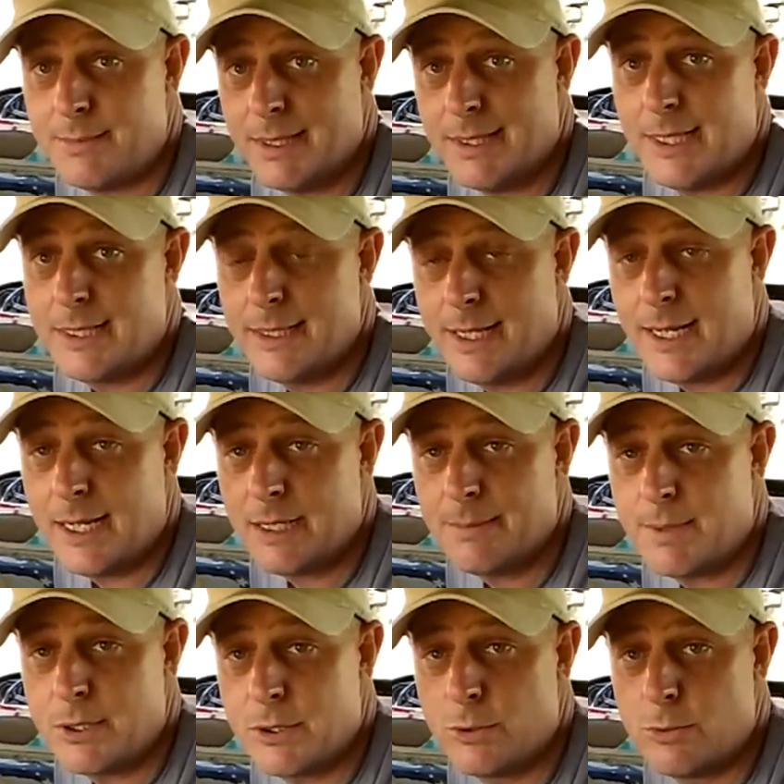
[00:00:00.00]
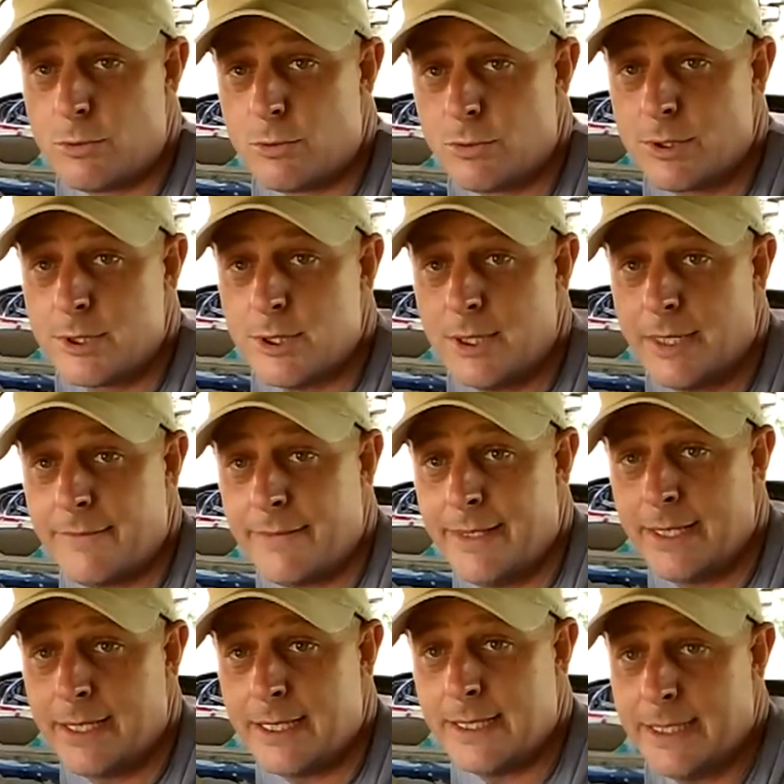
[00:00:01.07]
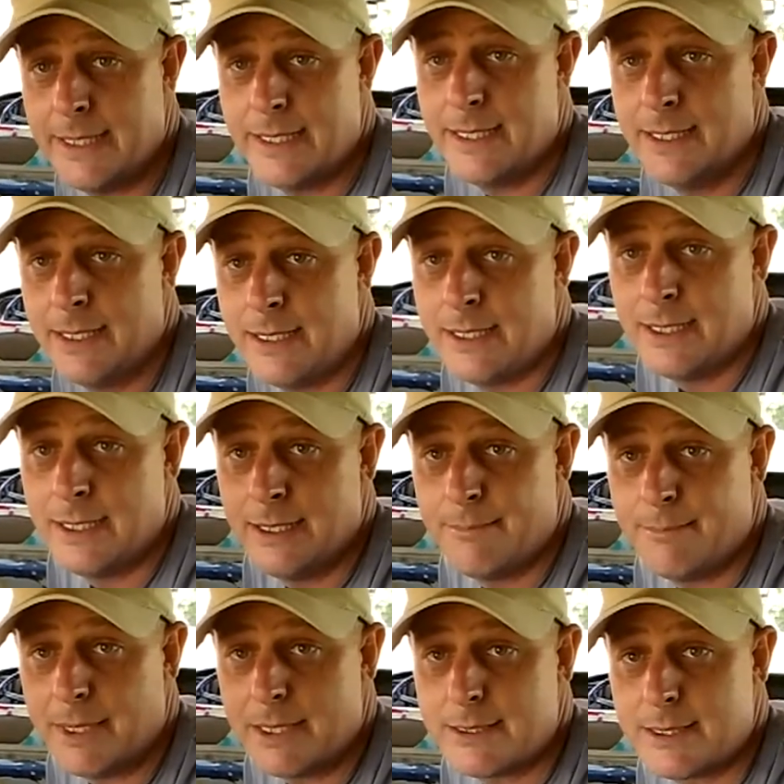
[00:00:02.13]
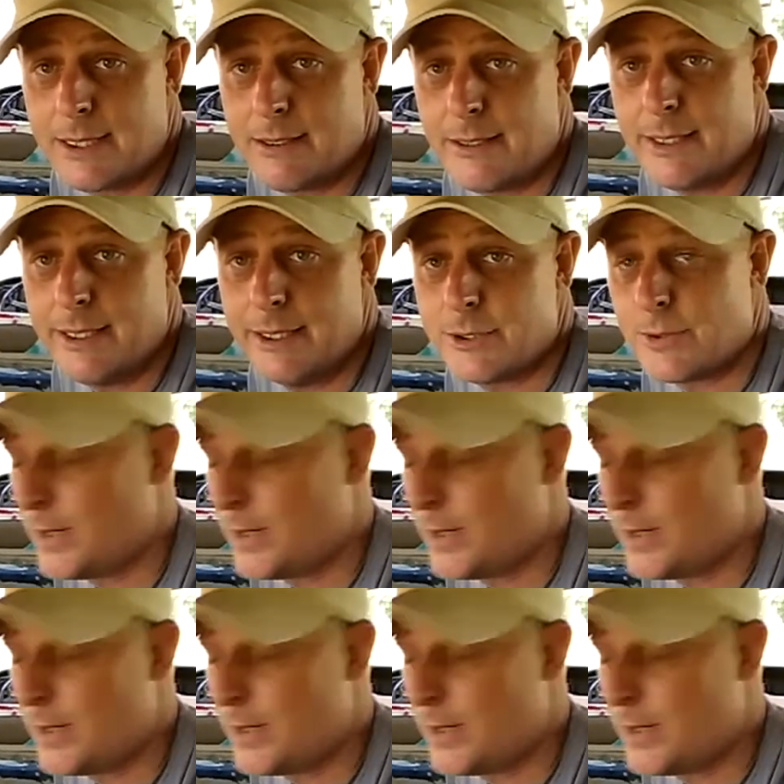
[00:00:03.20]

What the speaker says: my knickknack, my tools, everything I need basically is